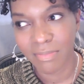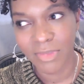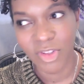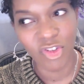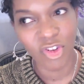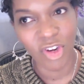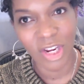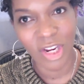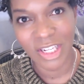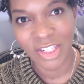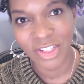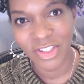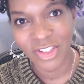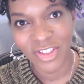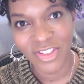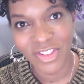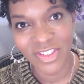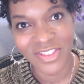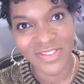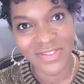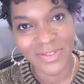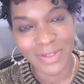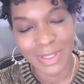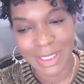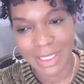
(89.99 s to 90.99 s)

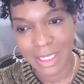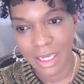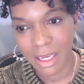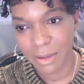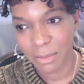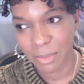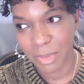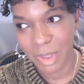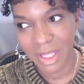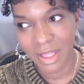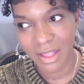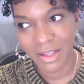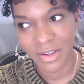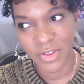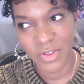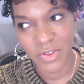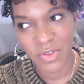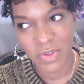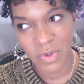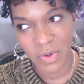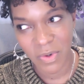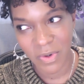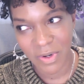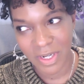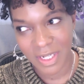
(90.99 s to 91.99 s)
Strangers tell me their
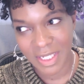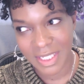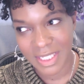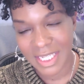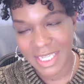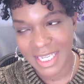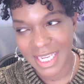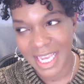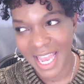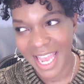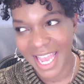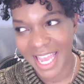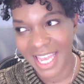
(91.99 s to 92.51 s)
stories.